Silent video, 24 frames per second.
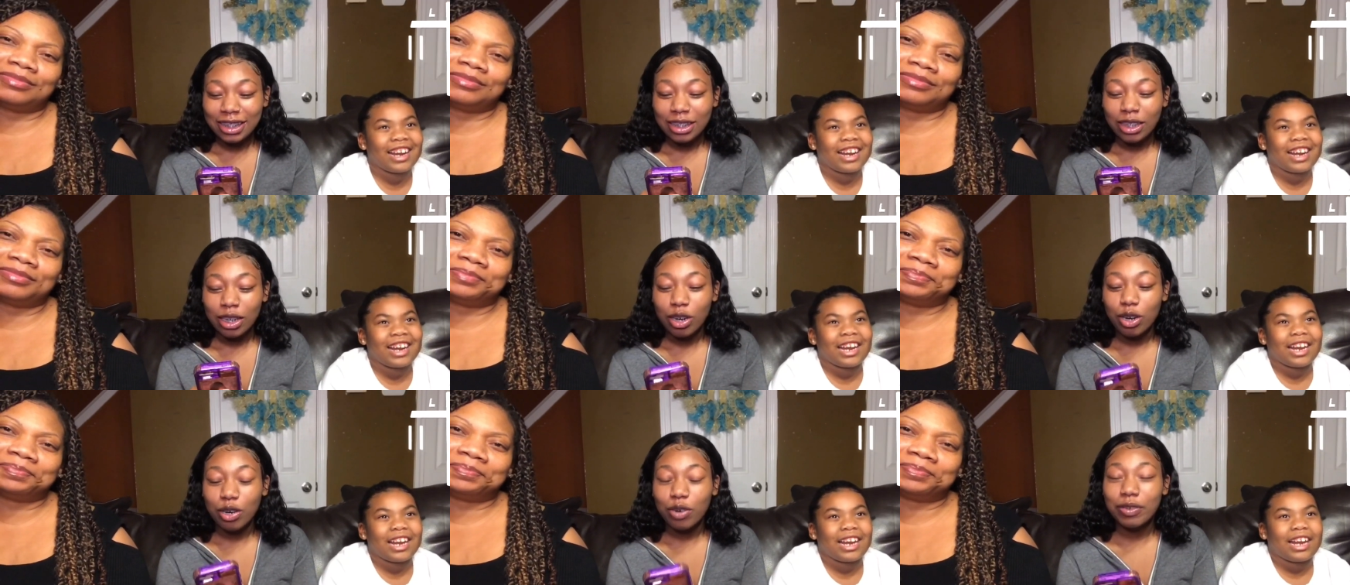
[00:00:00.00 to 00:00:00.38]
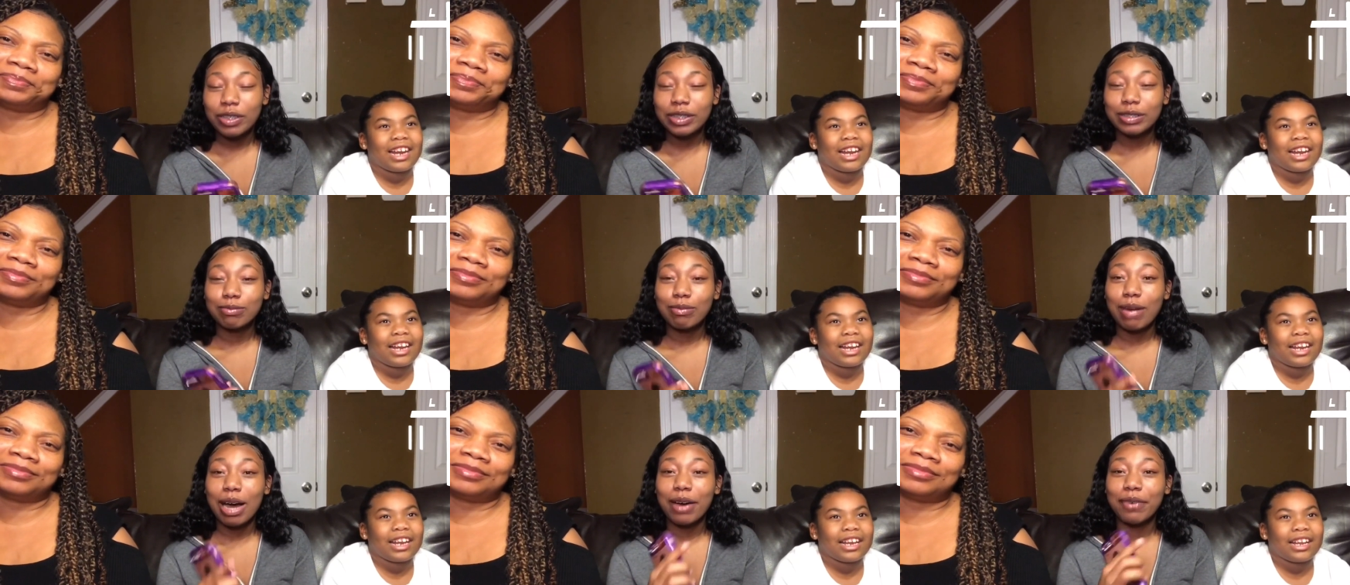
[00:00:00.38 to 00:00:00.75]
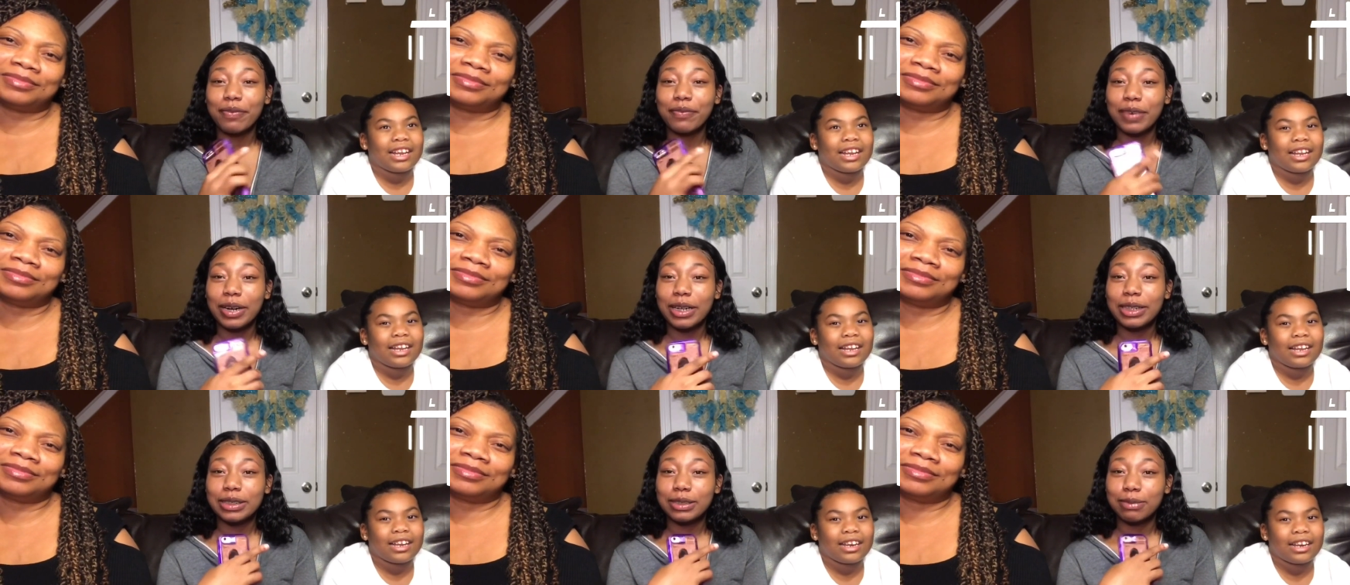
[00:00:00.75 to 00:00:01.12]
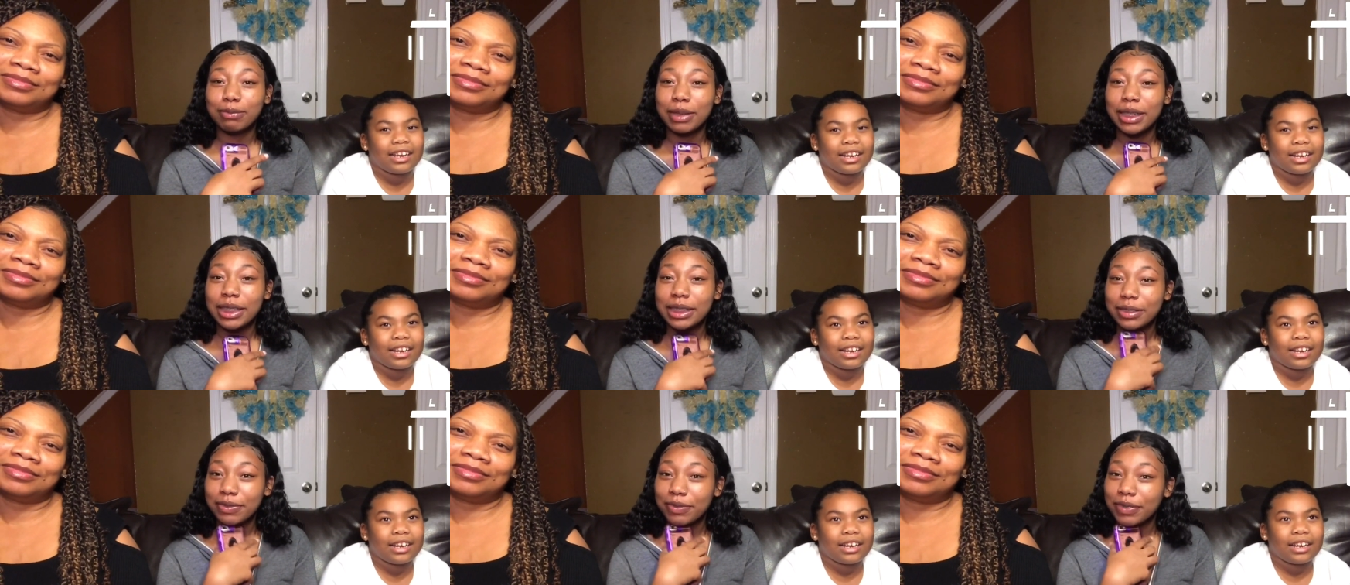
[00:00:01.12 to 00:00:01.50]
Speaker 1: Who was my first
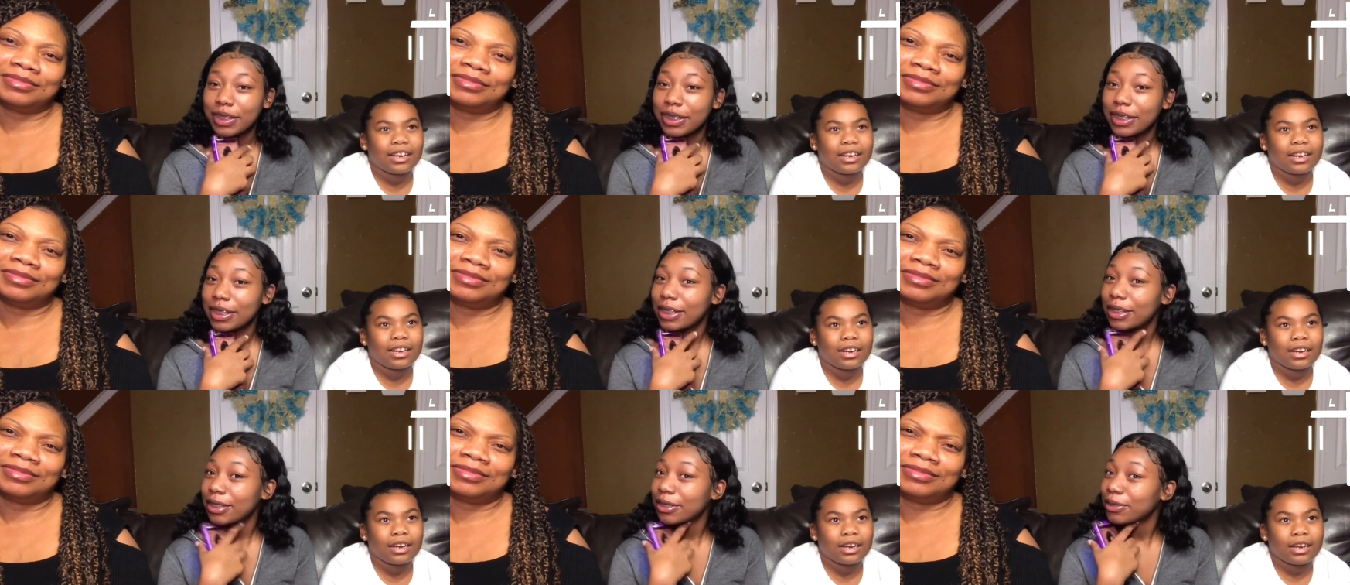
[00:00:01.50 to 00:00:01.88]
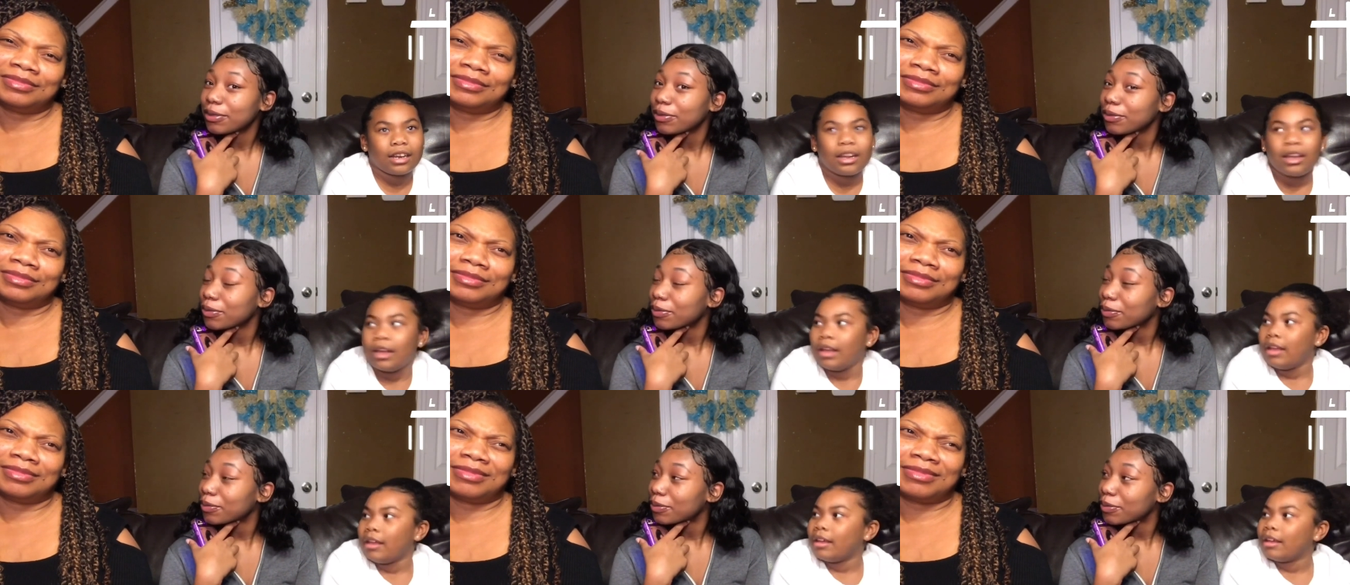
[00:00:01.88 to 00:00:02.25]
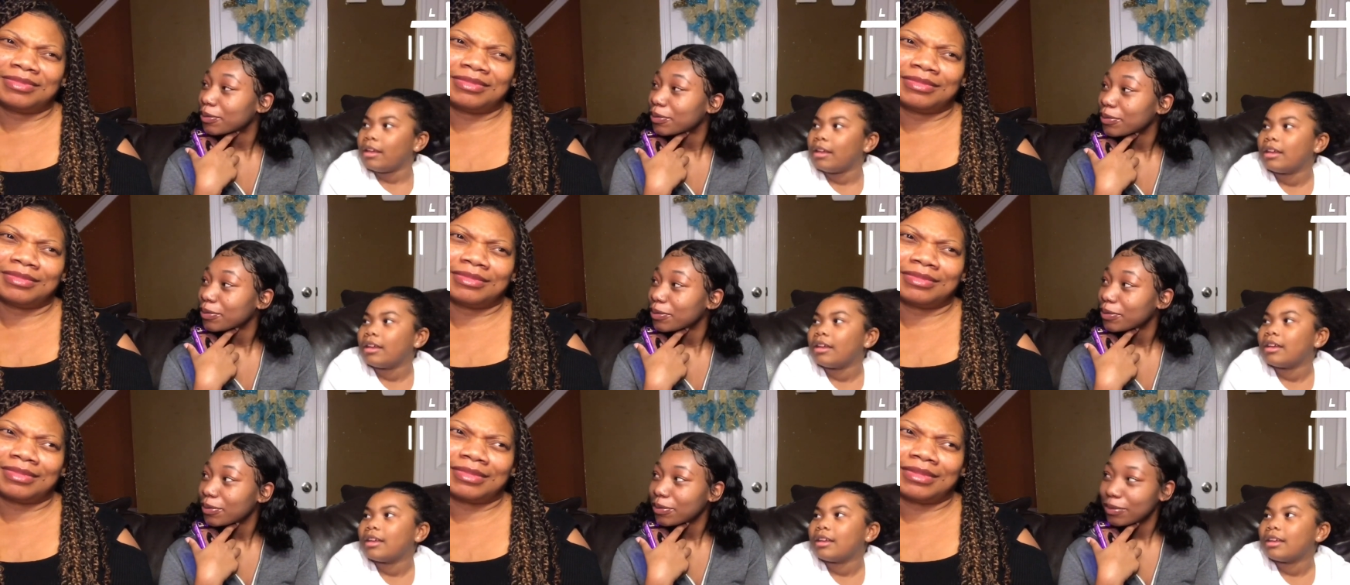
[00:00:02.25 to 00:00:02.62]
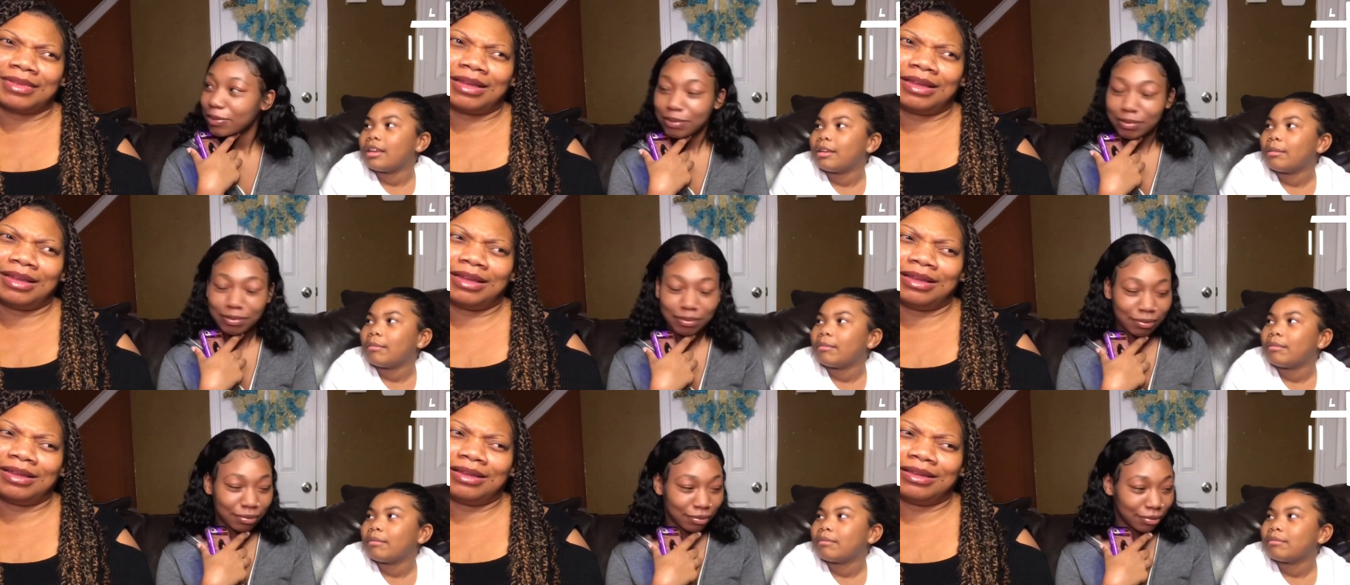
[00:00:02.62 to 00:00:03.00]
best friend?
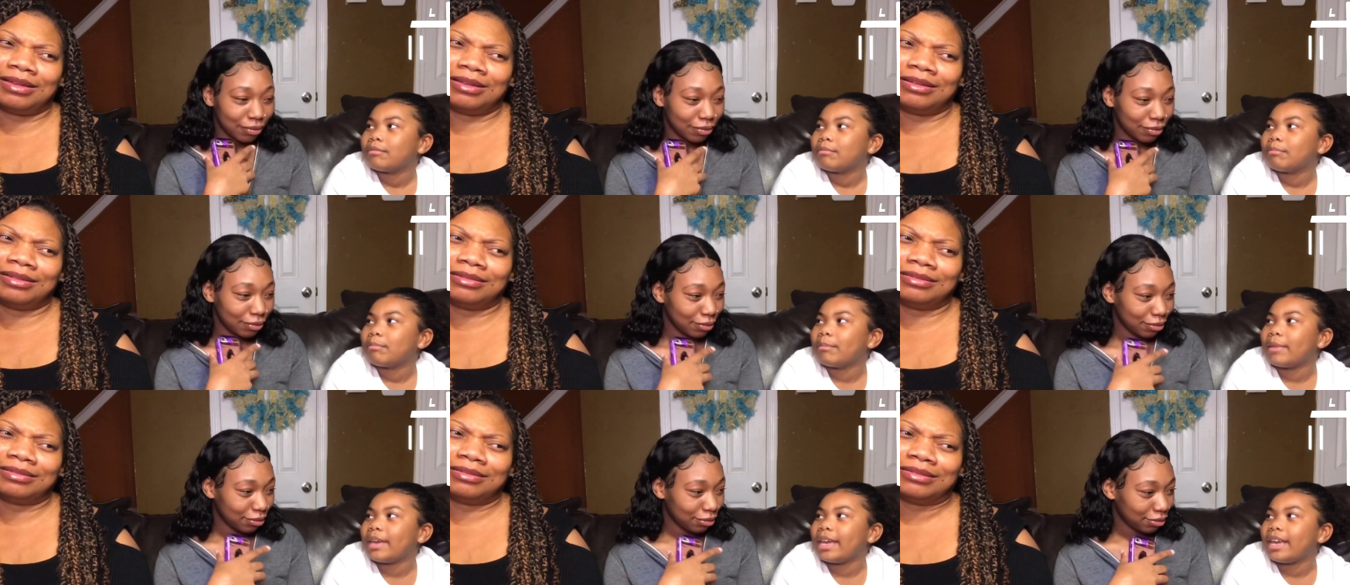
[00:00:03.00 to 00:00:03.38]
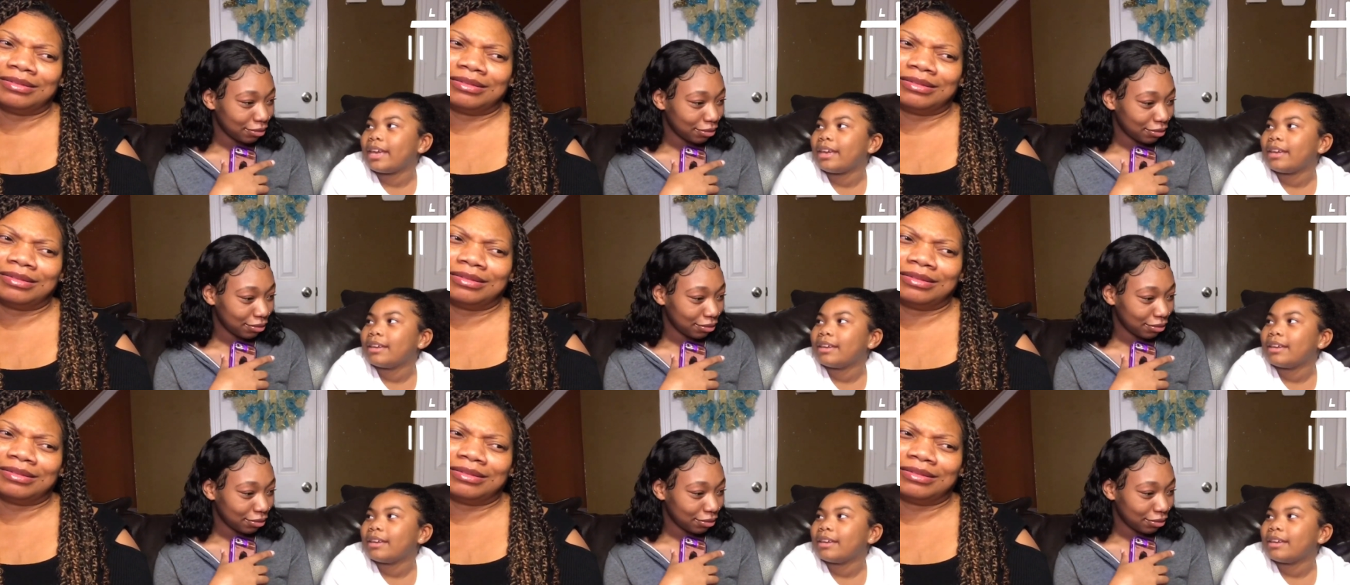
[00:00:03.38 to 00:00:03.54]
Me.